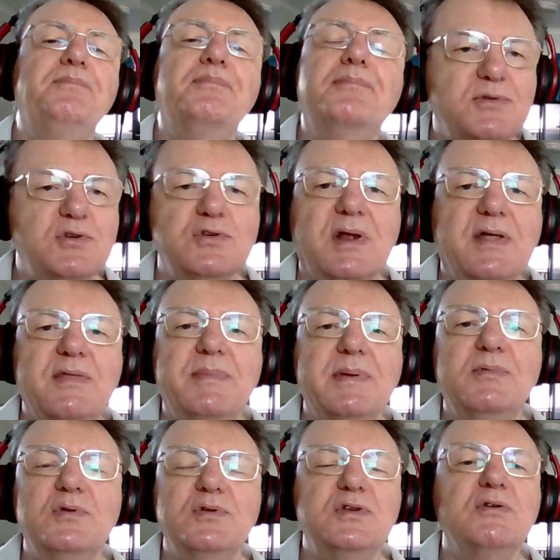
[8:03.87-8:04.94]
I'm sure other
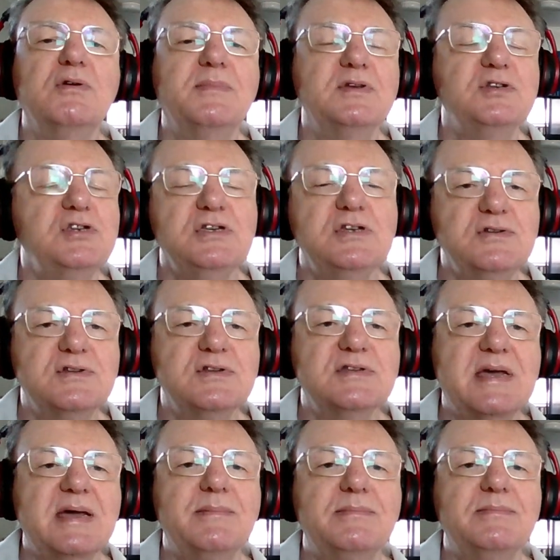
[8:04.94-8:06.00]
people do it, but she uses
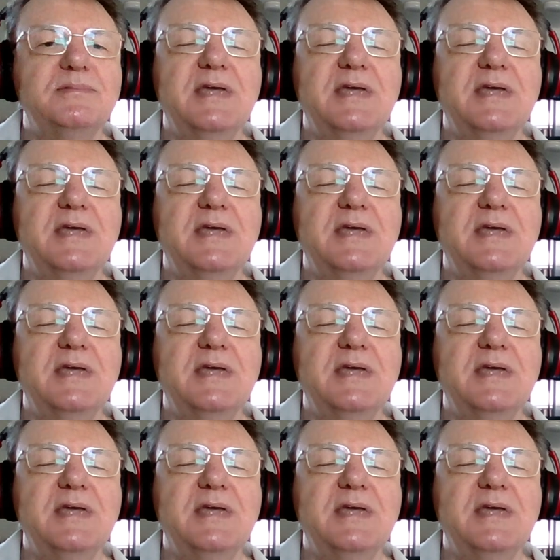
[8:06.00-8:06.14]
that